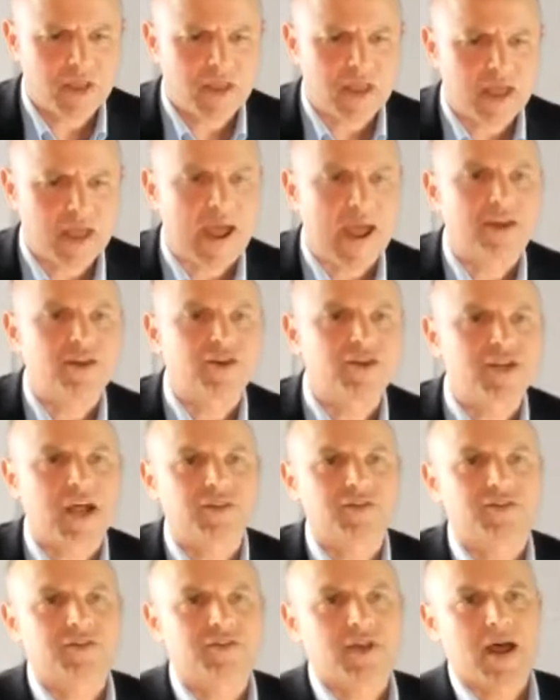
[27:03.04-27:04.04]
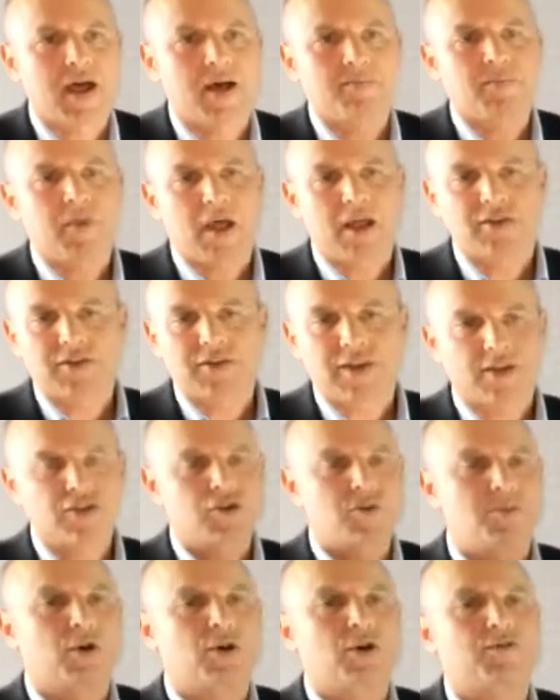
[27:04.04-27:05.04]
and just and touch
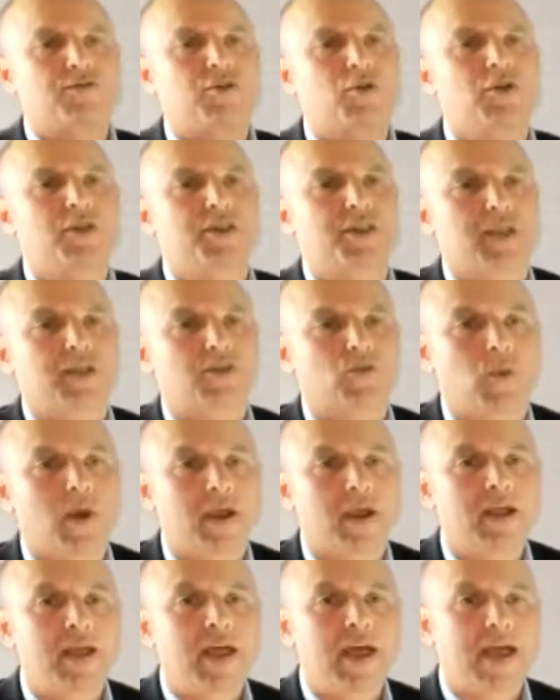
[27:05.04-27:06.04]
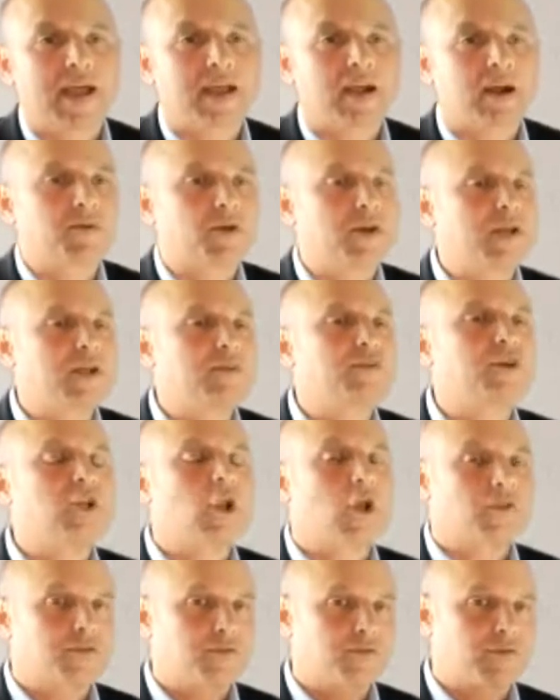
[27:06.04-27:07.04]
upon a few things where, again, I'm going to give you
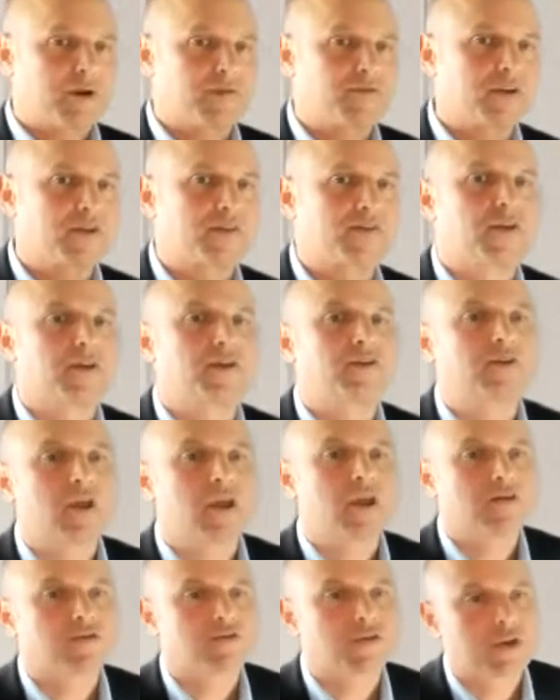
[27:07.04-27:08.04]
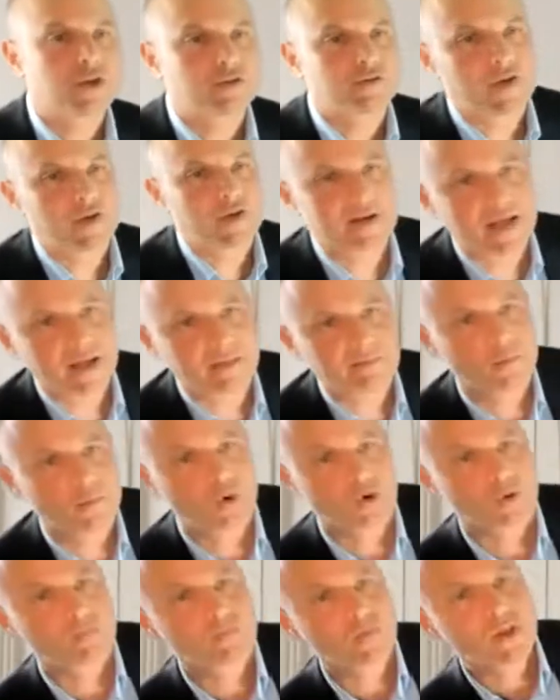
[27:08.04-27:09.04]
lots of references for you to find out
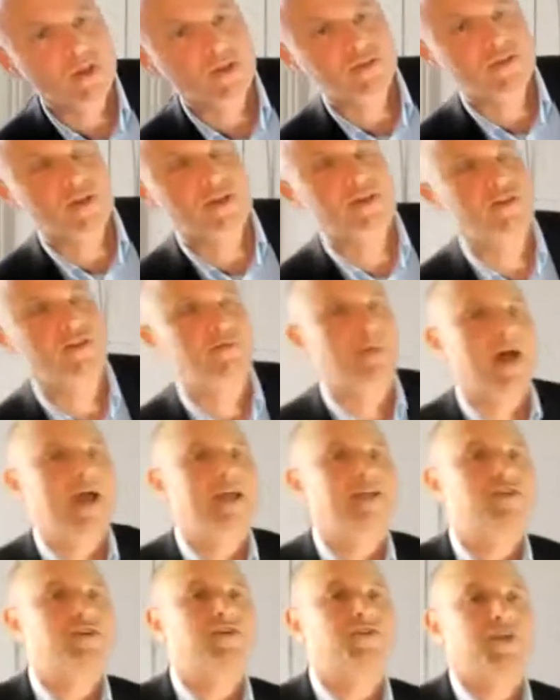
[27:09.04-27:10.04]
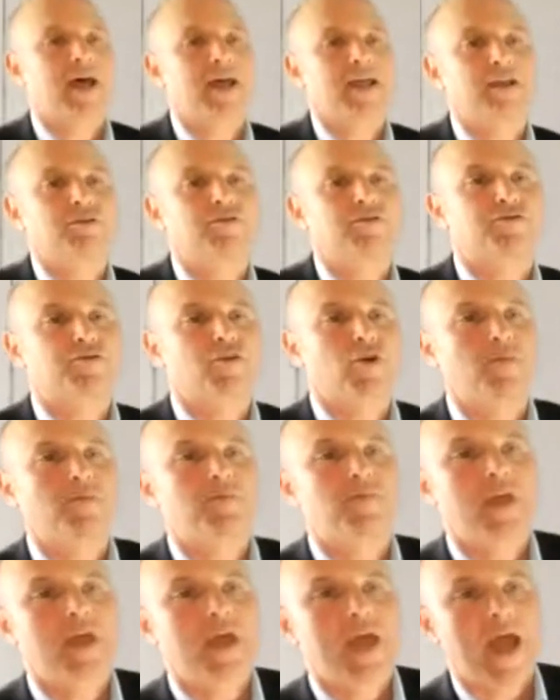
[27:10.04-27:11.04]
more. So this page is taken
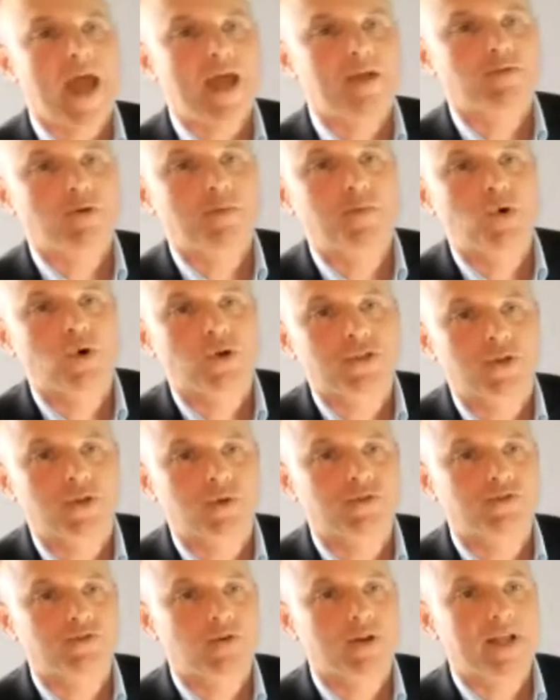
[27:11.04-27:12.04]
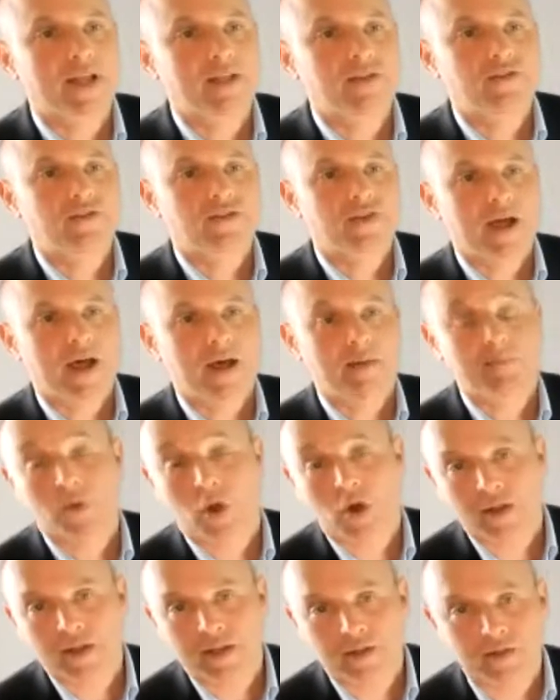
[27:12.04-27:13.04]
from a report that was released,
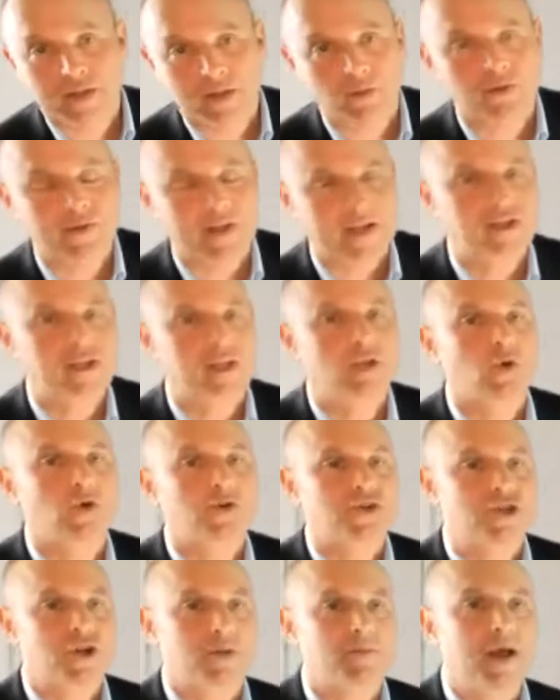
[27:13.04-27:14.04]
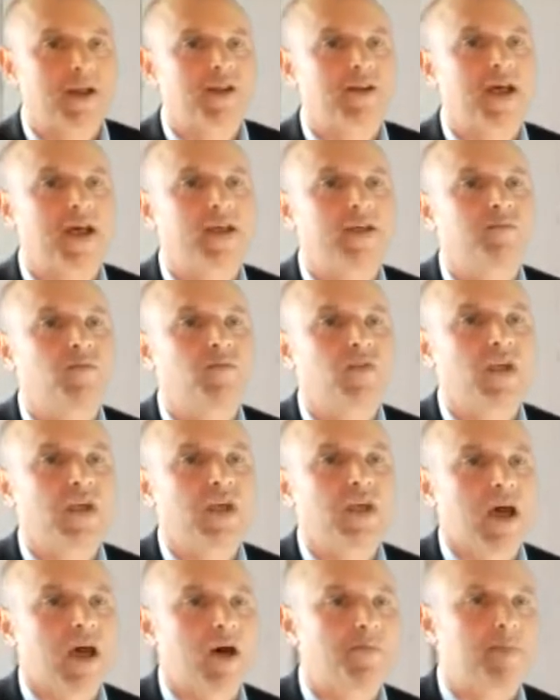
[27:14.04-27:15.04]
it was actually launched on Monday,
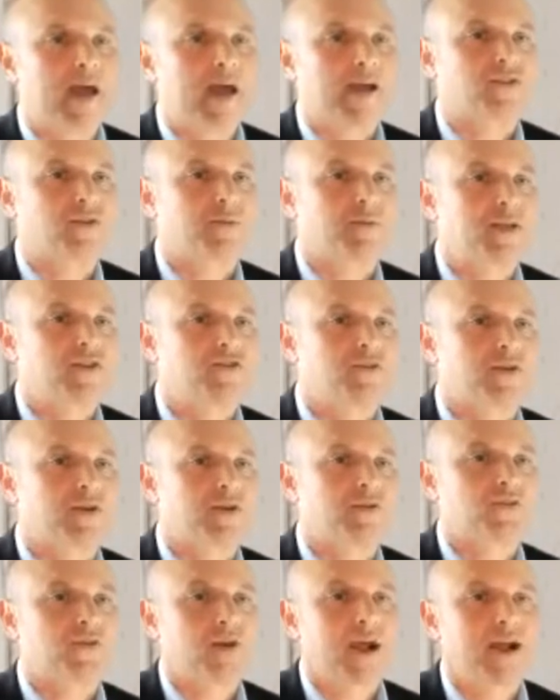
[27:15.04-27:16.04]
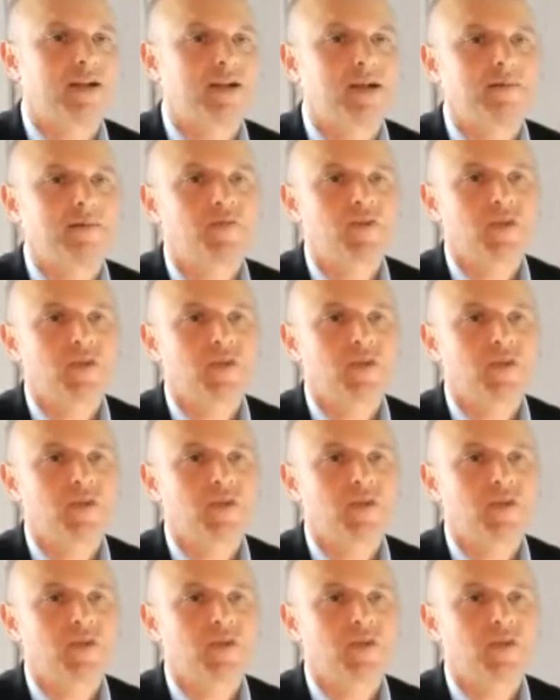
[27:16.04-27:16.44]
about dementia in Australia,